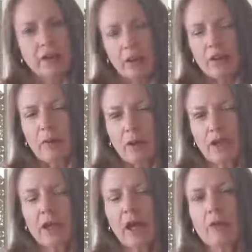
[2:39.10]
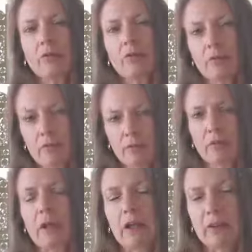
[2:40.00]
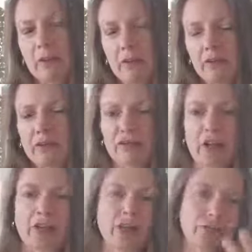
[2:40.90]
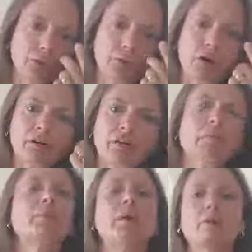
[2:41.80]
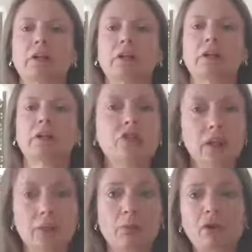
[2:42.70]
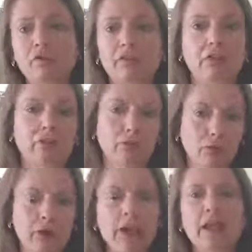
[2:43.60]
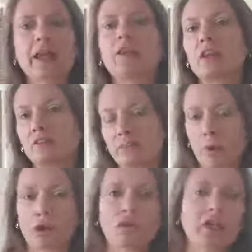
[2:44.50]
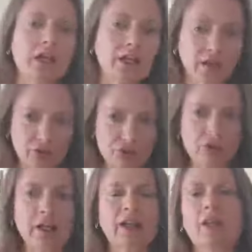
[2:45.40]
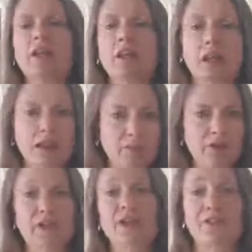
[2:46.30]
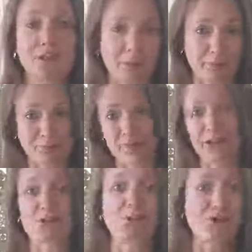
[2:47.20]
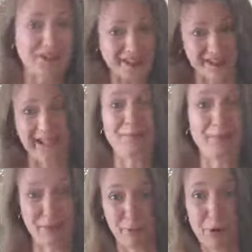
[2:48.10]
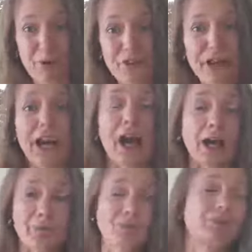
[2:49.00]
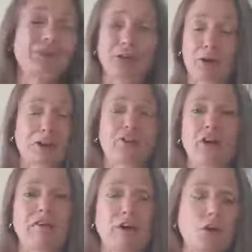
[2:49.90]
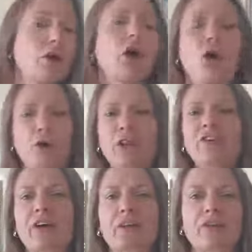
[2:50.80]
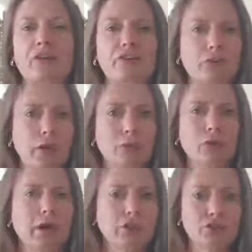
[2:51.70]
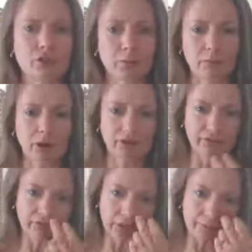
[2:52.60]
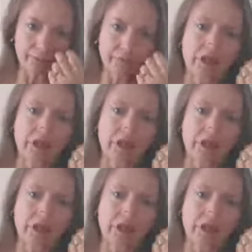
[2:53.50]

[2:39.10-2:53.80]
They, they wonder how experiences like this could possibly be related to their compulsive overeating, their smoking, their drinking, their inability to stop binge watching Game of Thrones, go outside for a walk, all these other things that people kind of do compulsively